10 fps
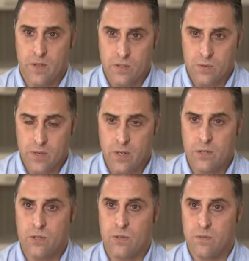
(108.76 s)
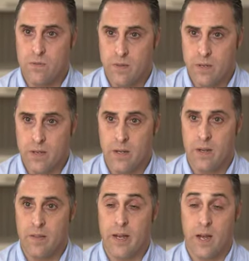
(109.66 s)
as well. So
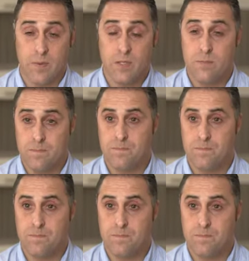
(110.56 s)
that happened.